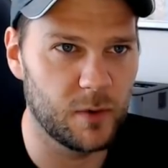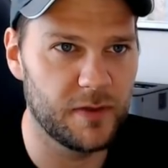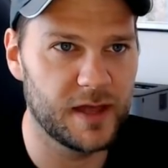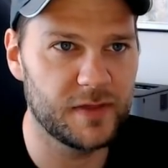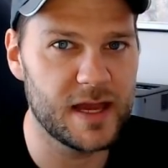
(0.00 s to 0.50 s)

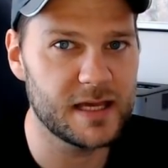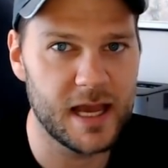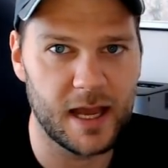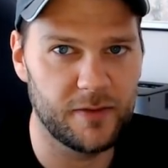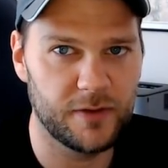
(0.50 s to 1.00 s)
that they
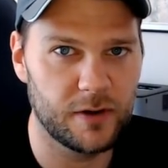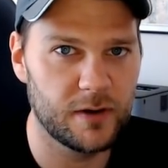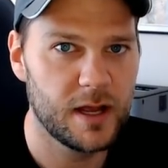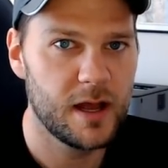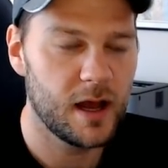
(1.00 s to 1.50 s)
can't. They're
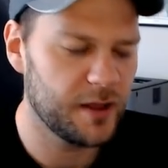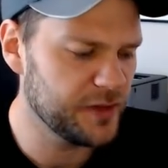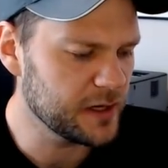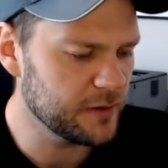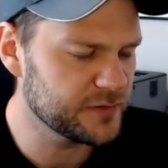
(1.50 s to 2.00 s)
uh,
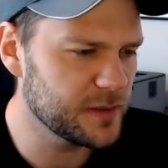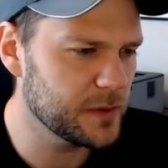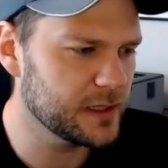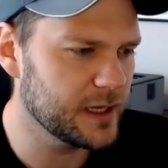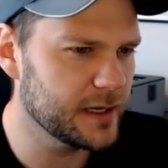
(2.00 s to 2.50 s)
think of
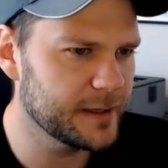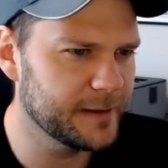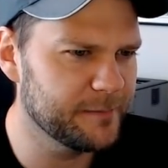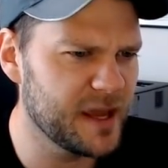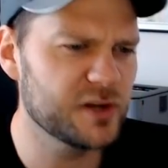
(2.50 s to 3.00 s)
someone like
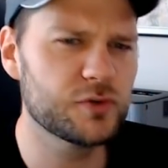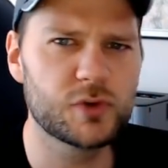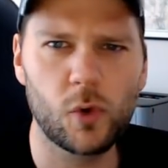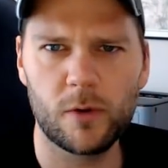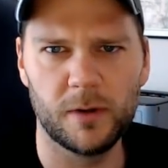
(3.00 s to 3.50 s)
um, Andrew
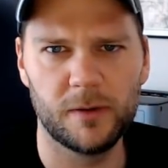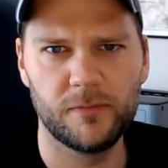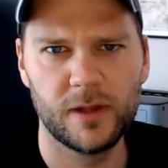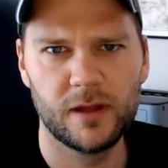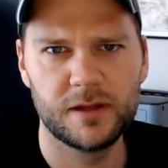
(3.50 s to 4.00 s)
Torba,
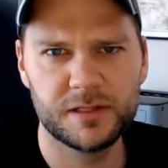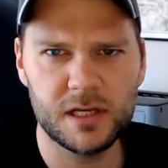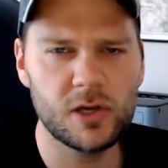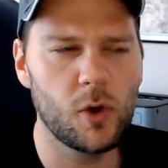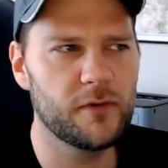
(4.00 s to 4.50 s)

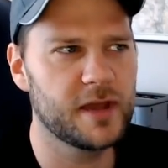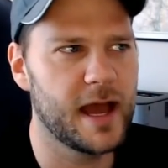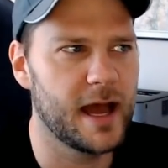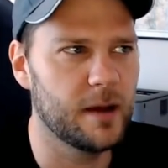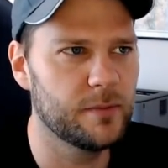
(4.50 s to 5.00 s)
CEO of
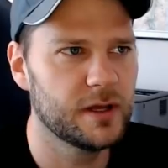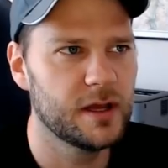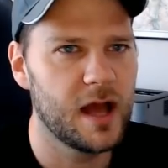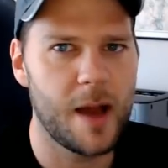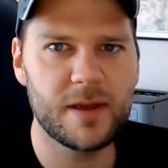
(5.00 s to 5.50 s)
Gab.
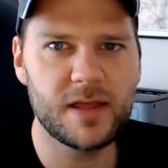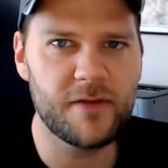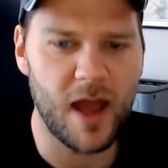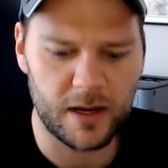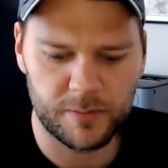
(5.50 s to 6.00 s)
I mean, they've
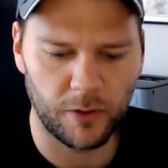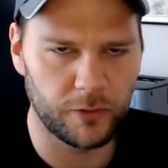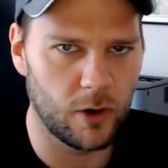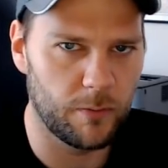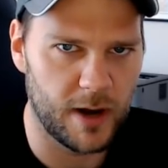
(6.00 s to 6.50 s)
had to build
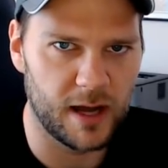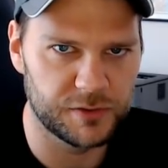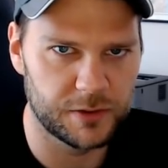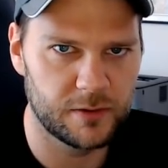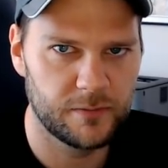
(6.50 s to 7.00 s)
their own
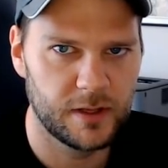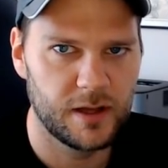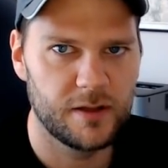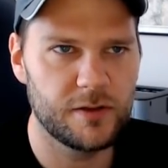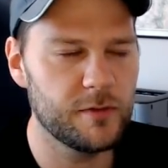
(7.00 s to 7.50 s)
browser.
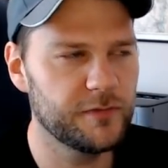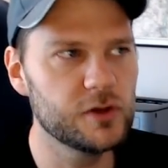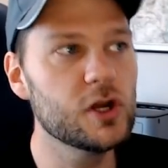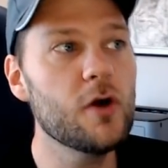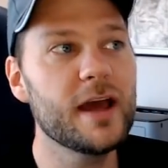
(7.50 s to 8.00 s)
If you
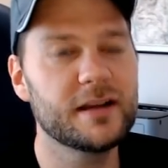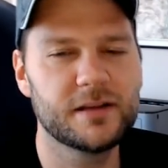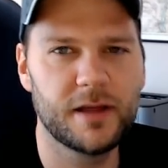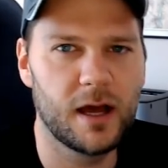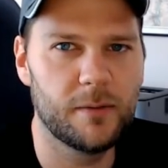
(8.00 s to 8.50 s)
donate
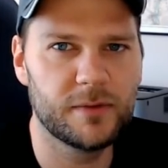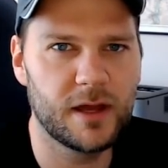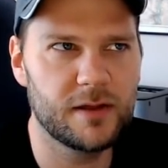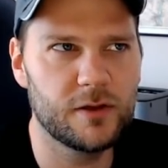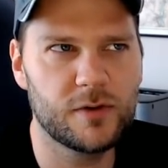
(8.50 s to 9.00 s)
to them,
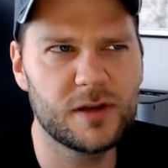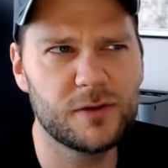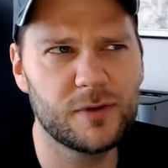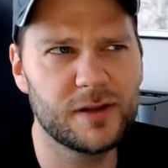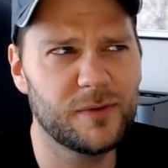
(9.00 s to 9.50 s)
you can
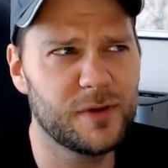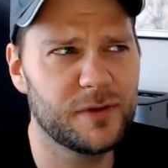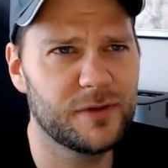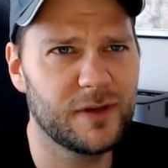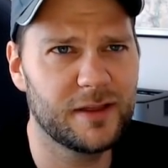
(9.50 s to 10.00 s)
do it
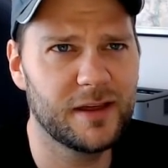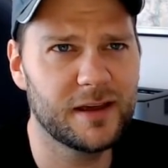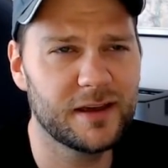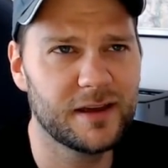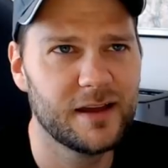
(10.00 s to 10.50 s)
with, I
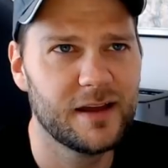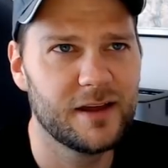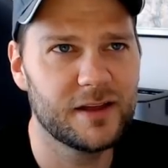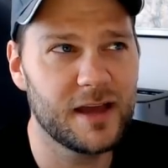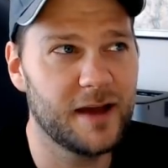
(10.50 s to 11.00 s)
think, I
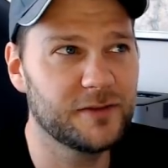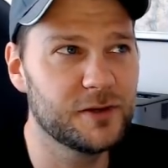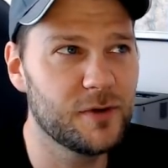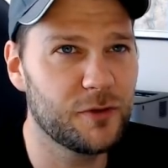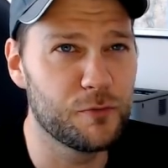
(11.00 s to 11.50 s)
think you have to
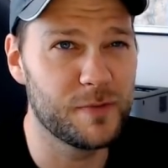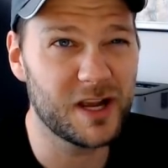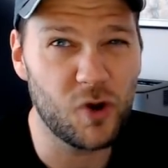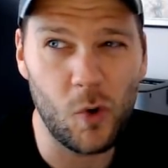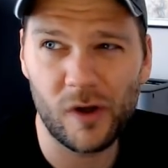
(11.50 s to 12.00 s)
do it through
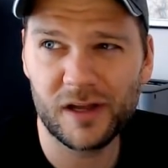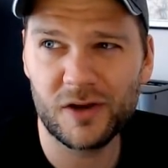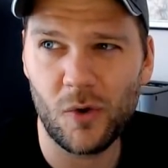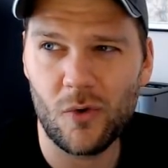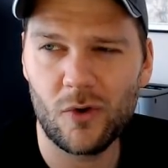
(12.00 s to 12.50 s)

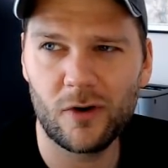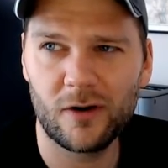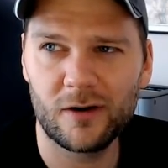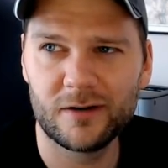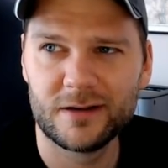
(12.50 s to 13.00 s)
Bitcoin or